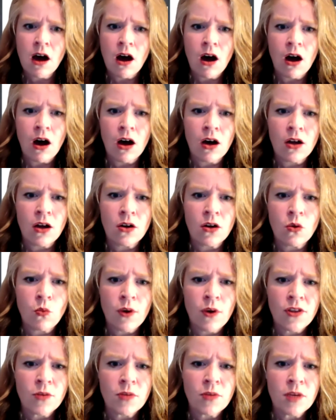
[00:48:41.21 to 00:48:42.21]
on
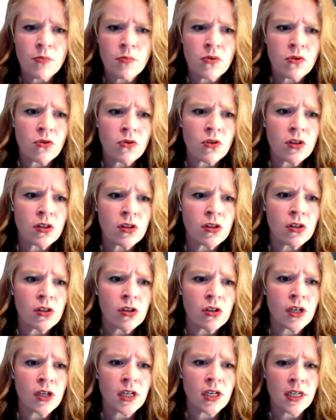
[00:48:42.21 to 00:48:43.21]
whether people
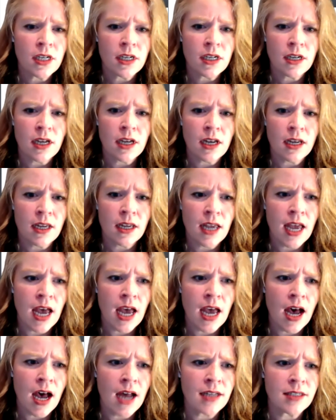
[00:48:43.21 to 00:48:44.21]
look
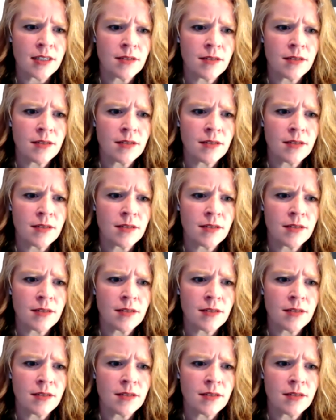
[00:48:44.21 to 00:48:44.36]
at